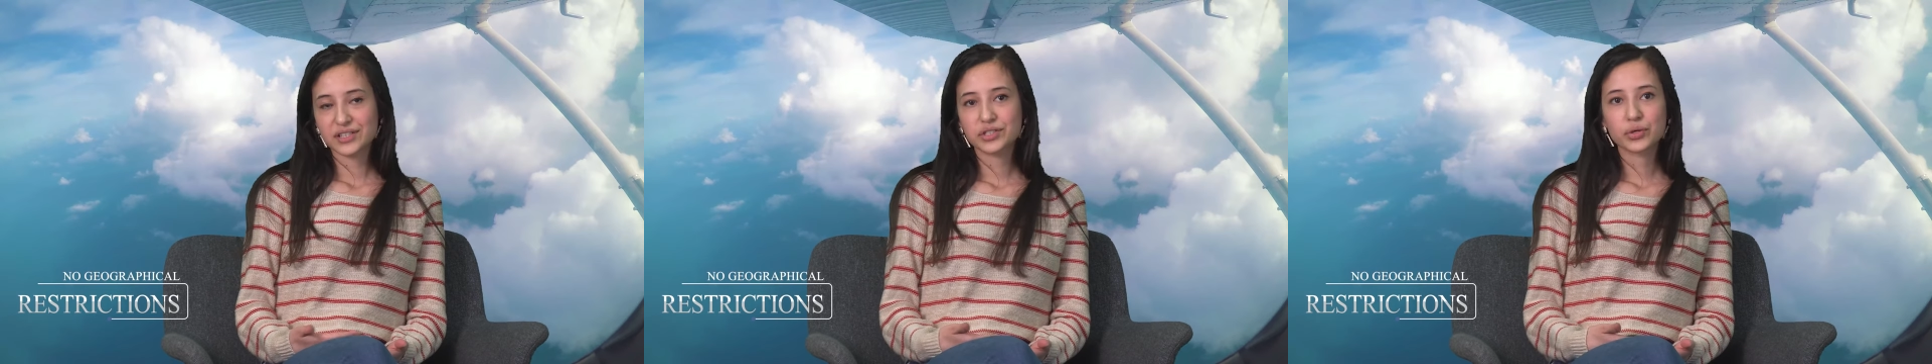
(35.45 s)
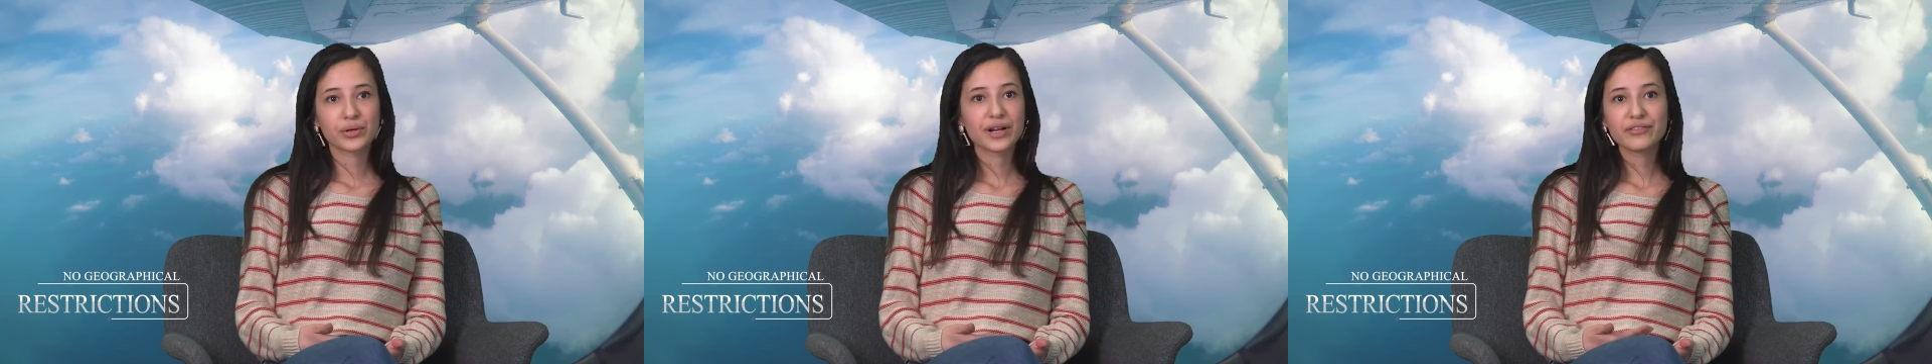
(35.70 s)

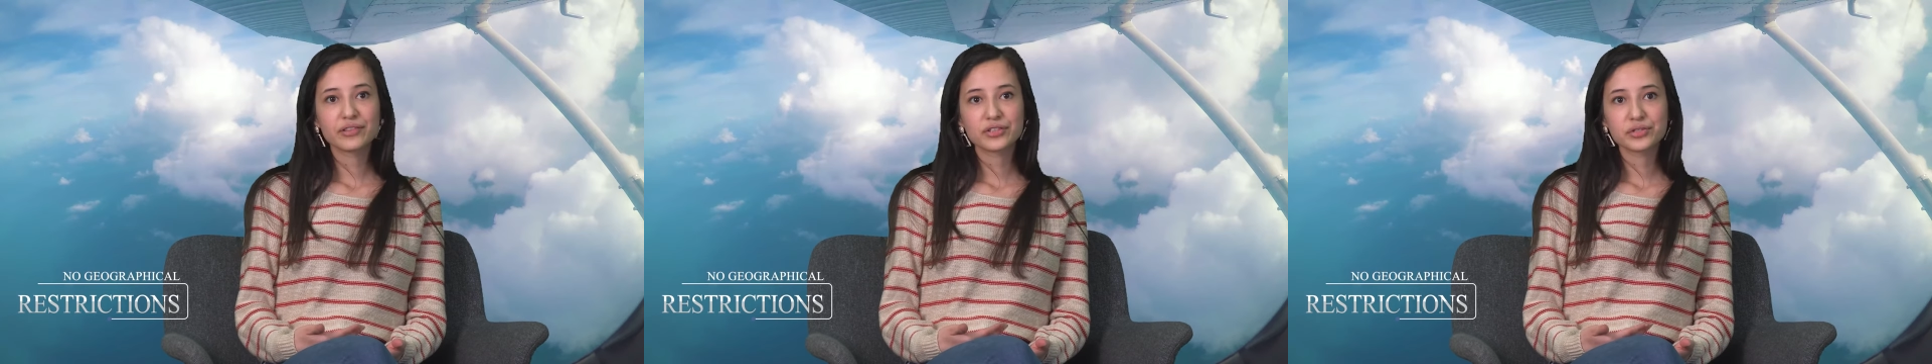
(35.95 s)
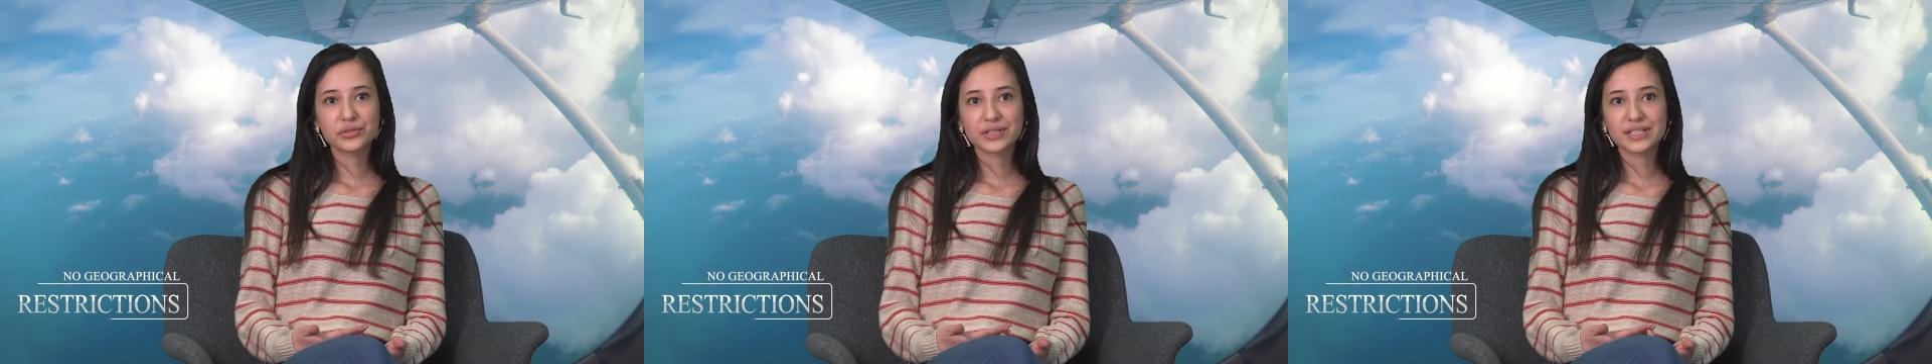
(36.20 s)
So wherever the
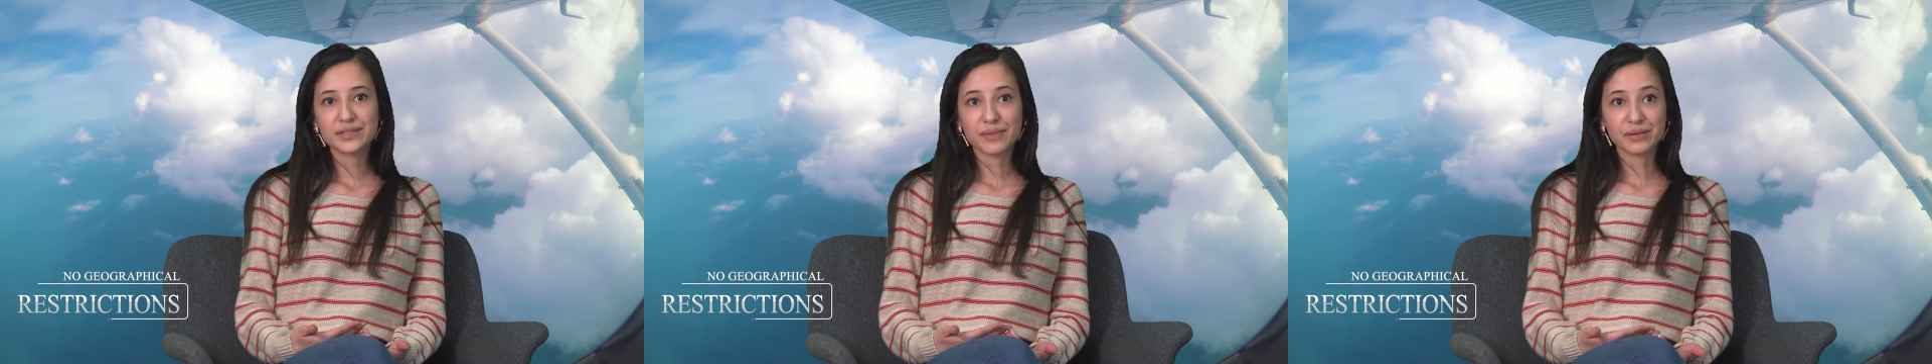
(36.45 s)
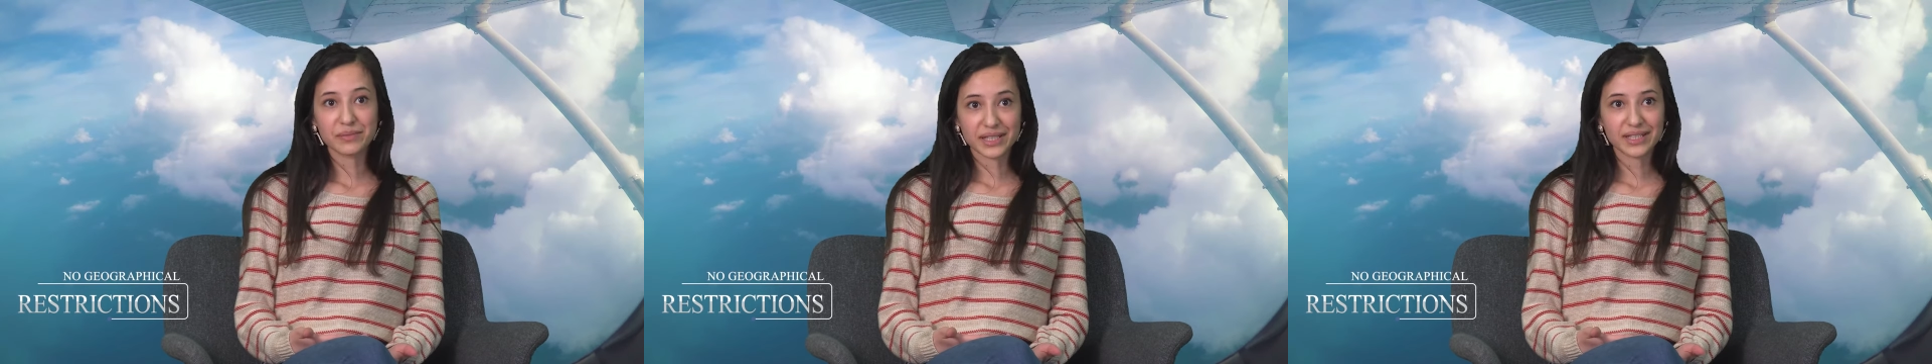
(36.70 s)
students
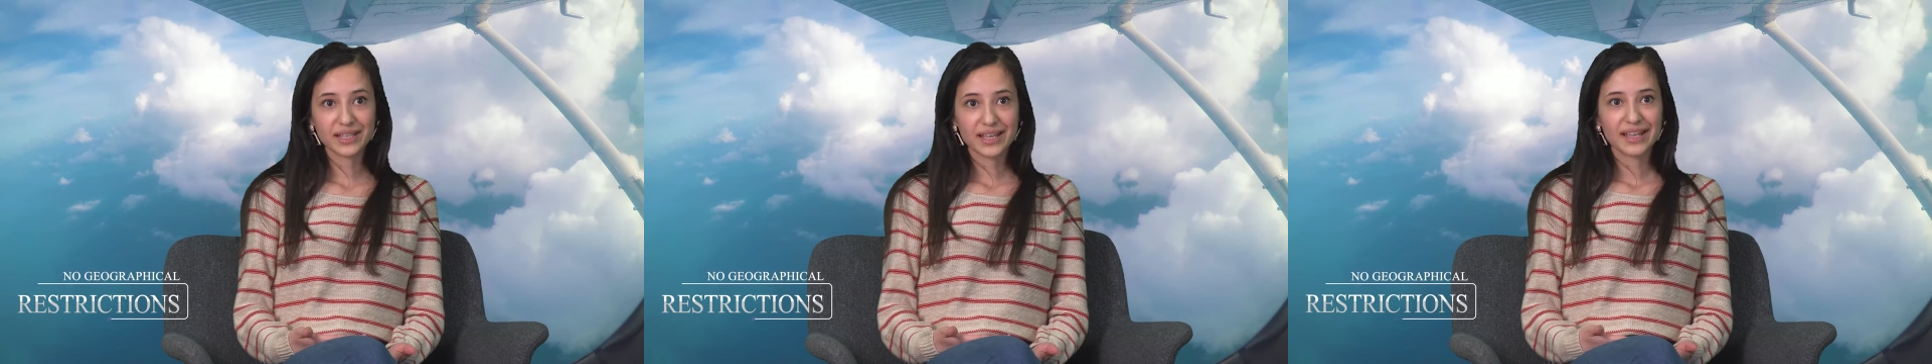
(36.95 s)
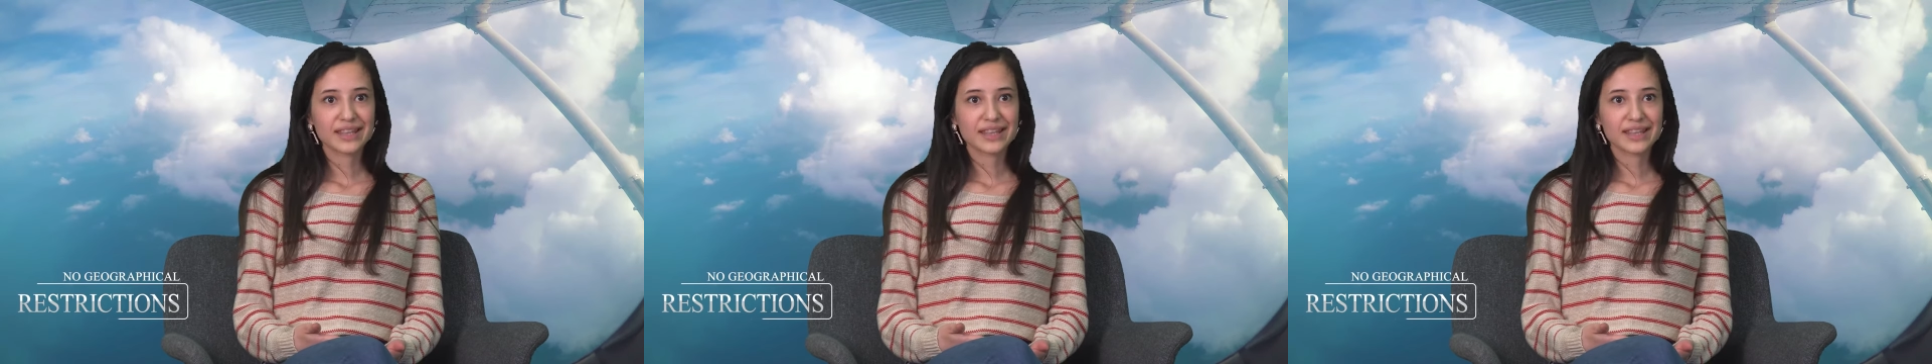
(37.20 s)
may be,